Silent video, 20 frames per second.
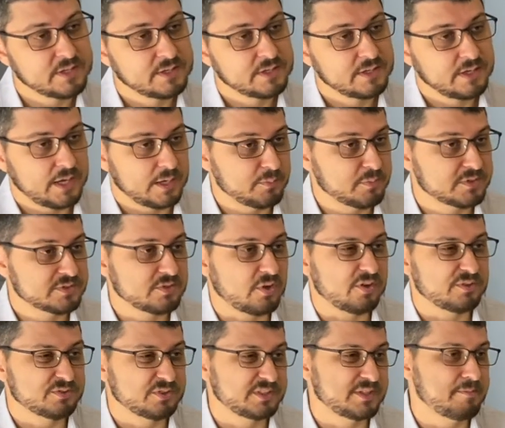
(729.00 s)
It must
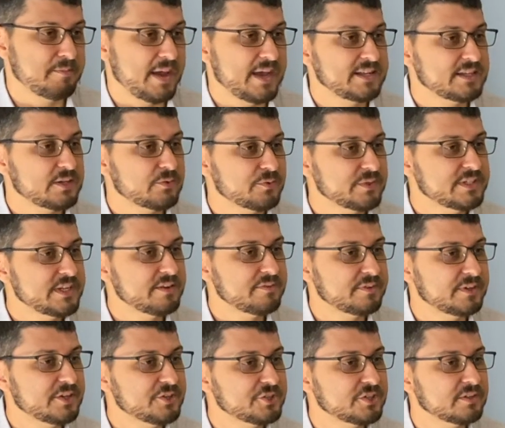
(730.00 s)
also demand a
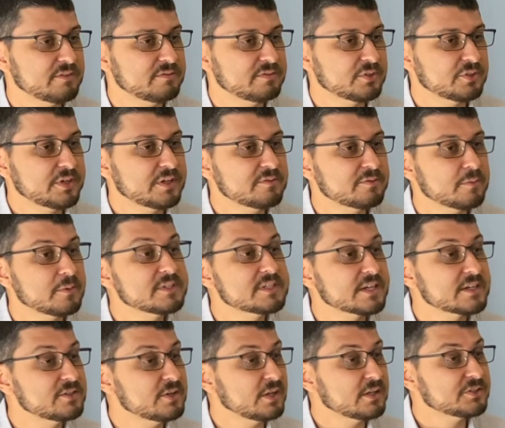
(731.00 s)
redefinition of learning from a
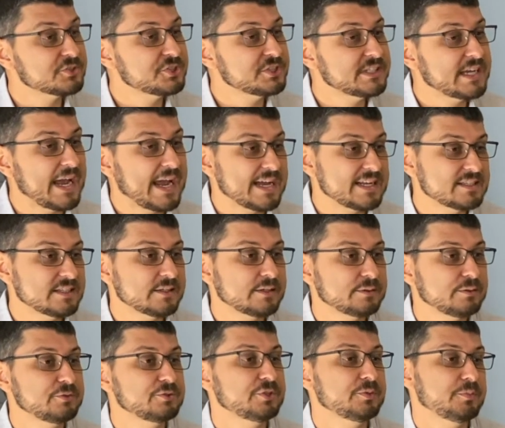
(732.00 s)
technology and
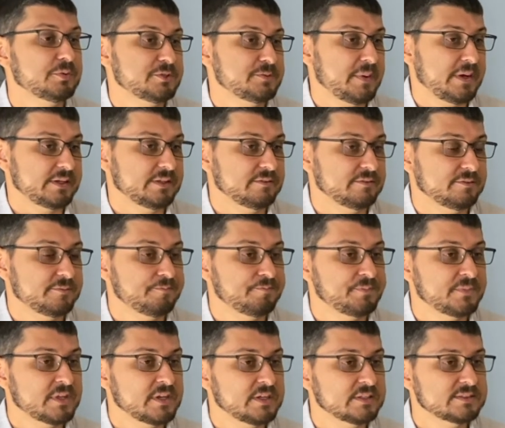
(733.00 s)
inclusion perspective.
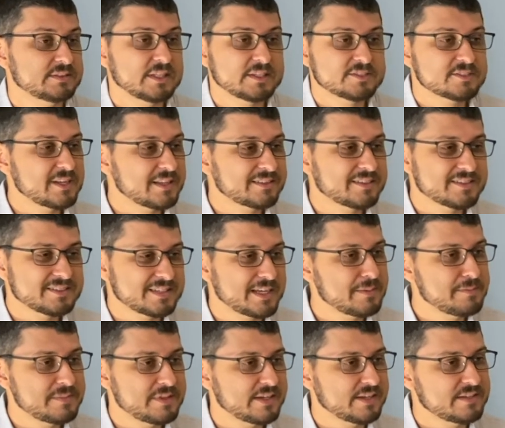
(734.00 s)
That's not the
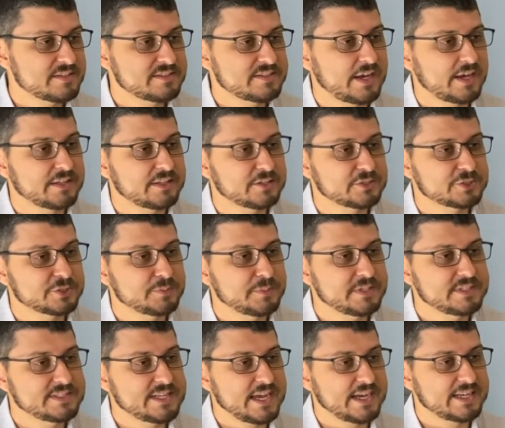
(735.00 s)
same thing as saying there should be
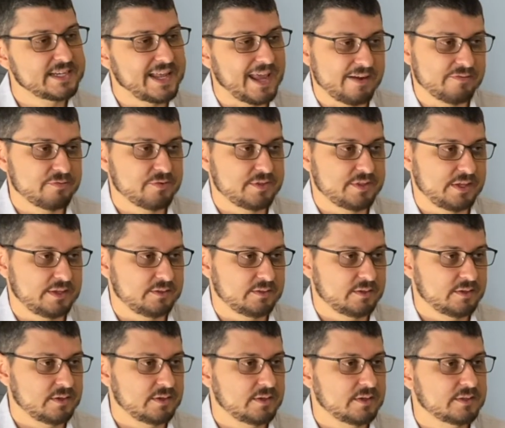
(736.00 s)
tech in everything.
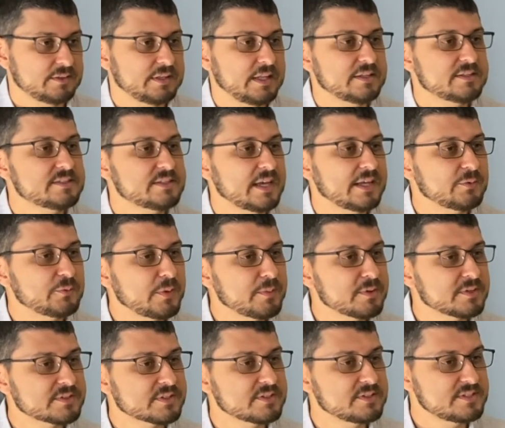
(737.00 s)
That's saying we
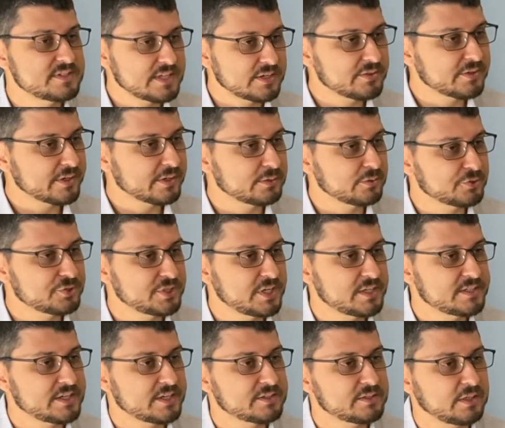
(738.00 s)
must consider inclusion and
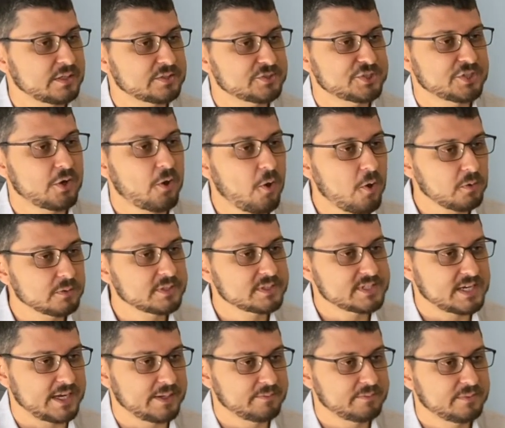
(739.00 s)
technology all the
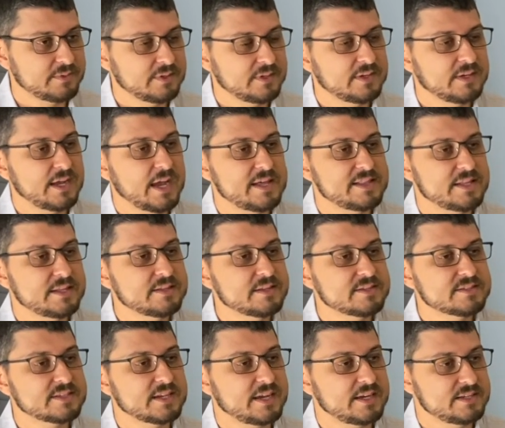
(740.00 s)
time, and then
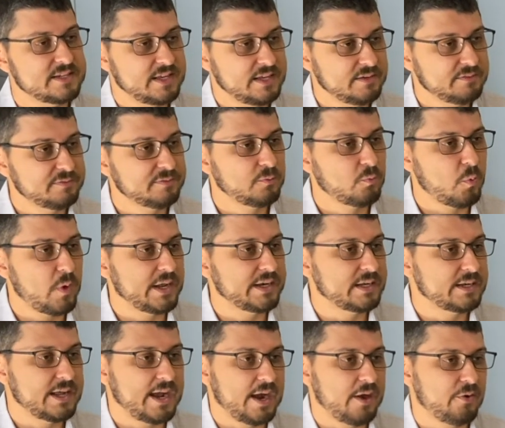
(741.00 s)
decide if, when,
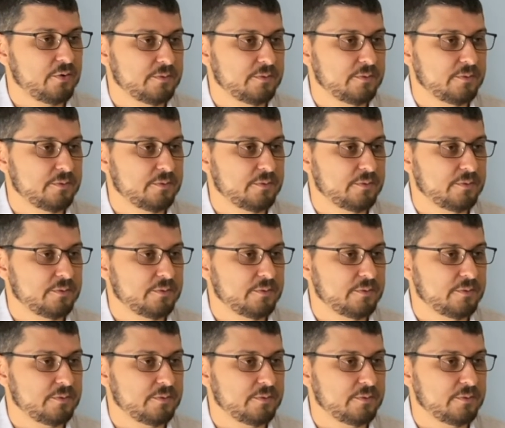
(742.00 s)
and how.